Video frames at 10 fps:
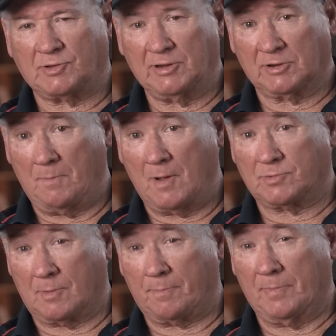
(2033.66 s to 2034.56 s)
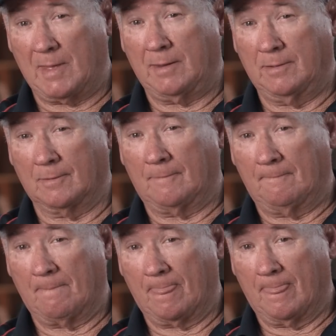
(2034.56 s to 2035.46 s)
6 months up on that hill.
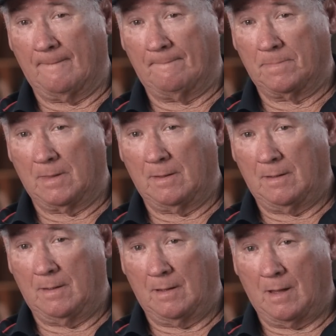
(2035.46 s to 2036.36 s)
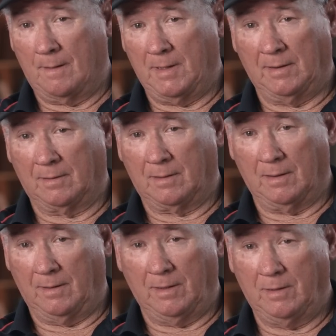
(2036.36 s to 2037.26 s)
I mean,
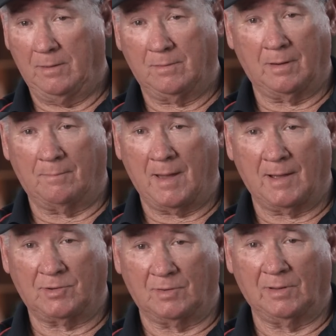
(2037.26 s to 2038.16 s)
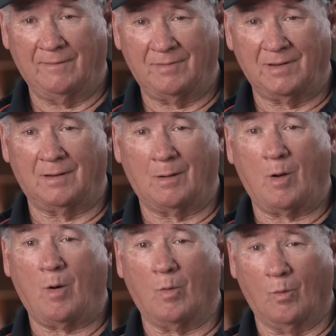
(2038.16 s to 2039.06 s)
you can imagine living in a
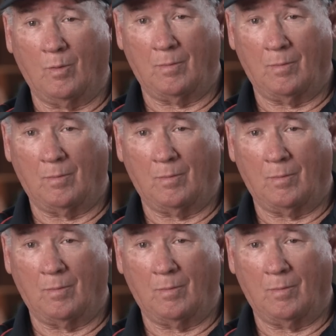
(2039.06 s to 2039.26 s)
hole